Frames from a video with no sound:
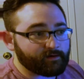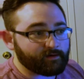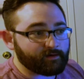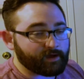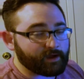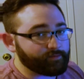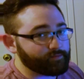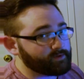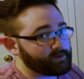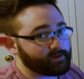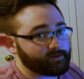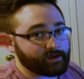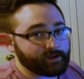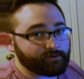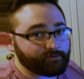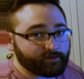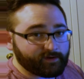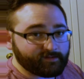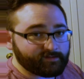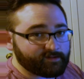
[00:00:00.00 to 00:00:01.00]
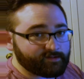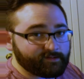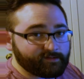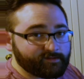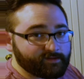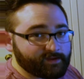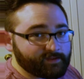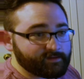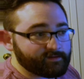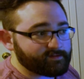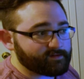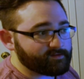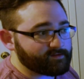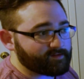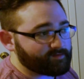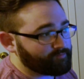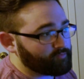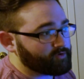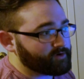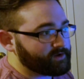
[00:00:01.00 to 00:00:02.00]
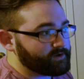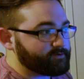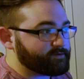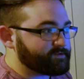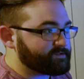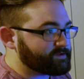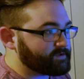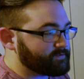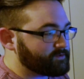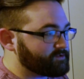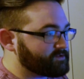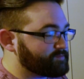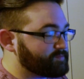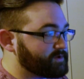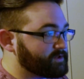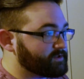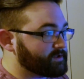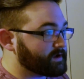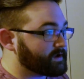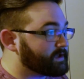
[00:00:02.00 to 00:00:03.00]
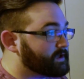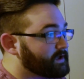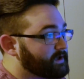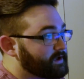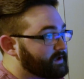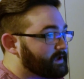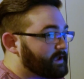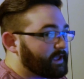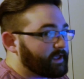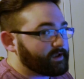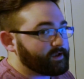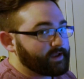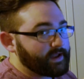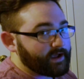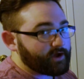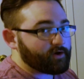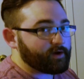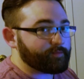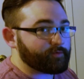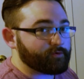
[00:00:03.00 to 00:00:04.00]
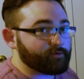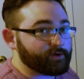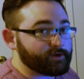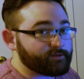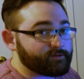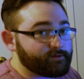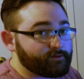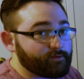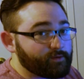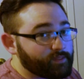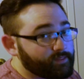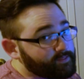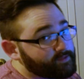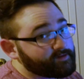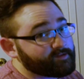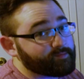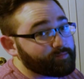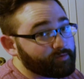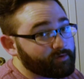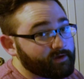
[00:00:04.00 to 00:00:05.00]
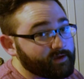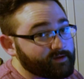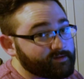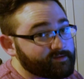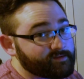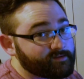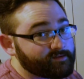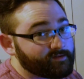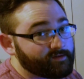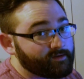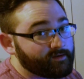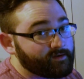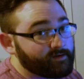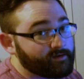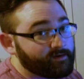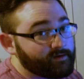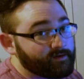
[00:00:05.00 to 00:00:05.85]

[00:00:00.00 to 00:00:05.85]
I really like transitions like this because it's more interesting than just being like, and now I'm going to this place.